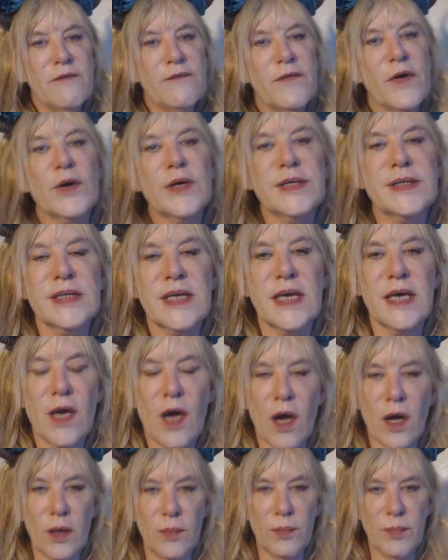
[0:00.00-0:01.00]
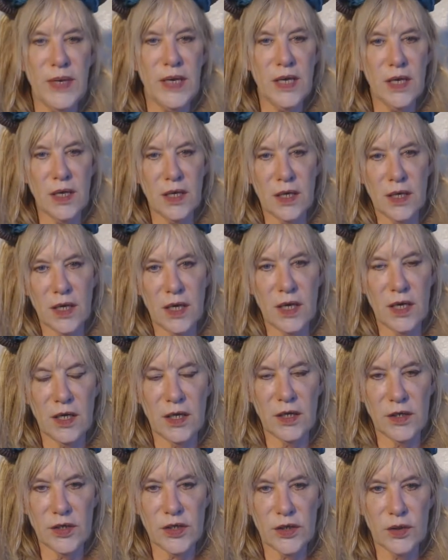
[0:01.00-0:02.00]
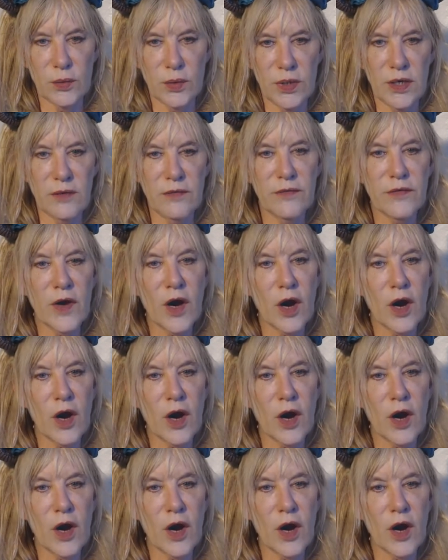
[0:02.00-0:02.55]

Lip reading: focusing on being an intuitive